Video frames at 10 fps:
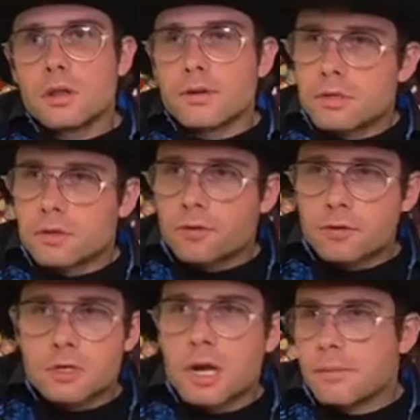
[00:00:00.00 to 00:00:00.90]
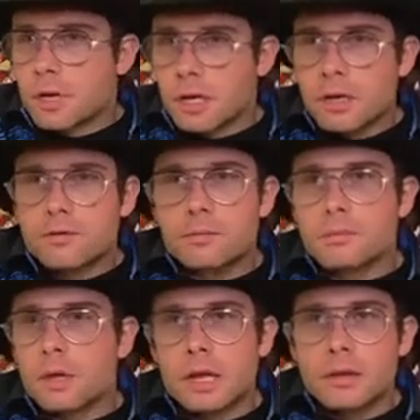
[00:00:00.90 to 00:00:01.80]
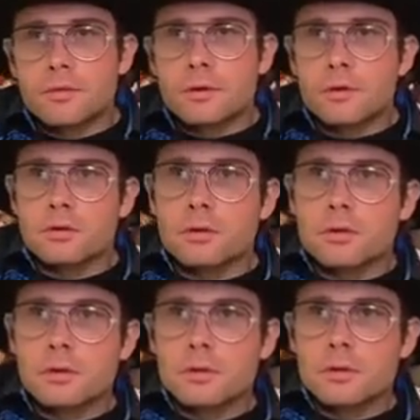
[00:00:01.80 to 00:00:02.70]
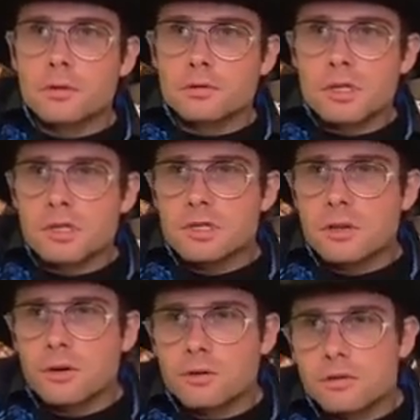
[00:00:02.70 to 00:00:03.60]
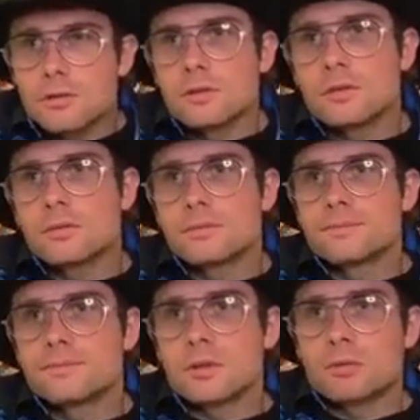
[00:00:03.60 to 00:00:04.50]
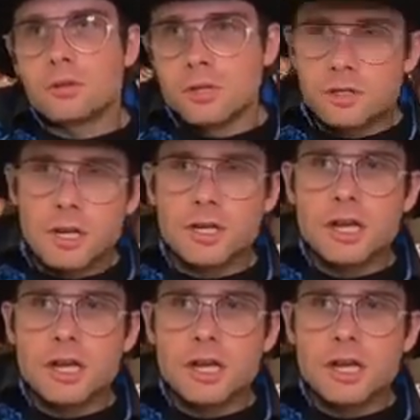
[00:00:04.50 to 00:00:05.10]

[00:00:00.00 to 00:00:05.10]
that was the first time any of them had ever heard those hit songs were at Johnny